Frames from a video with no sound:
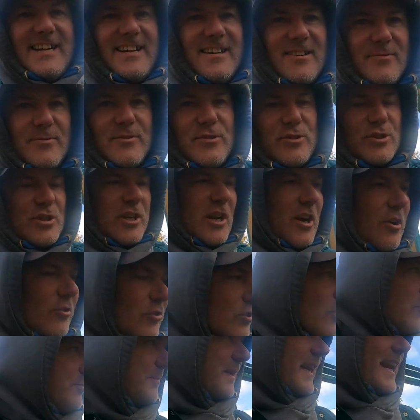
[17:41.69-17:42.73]
here we're just
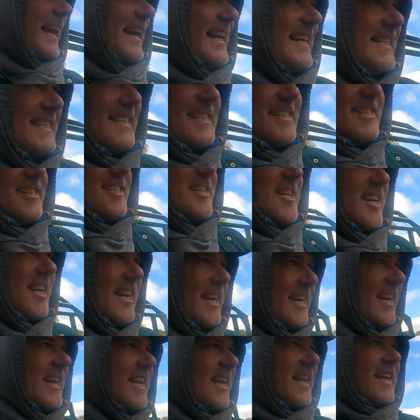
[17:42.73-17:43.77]
loaded up the gates as you're
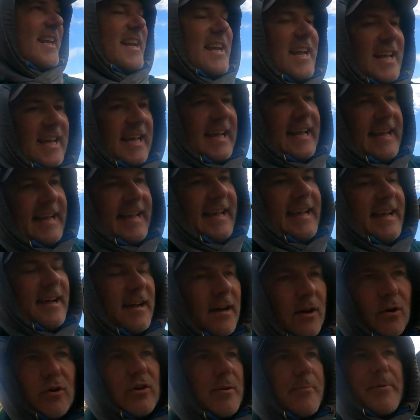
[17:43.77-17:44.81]
seeing.
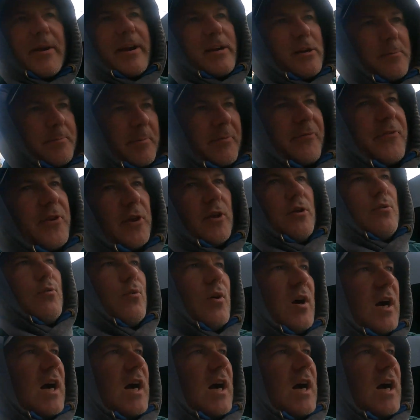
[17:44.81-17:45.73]
Only bringing up a few.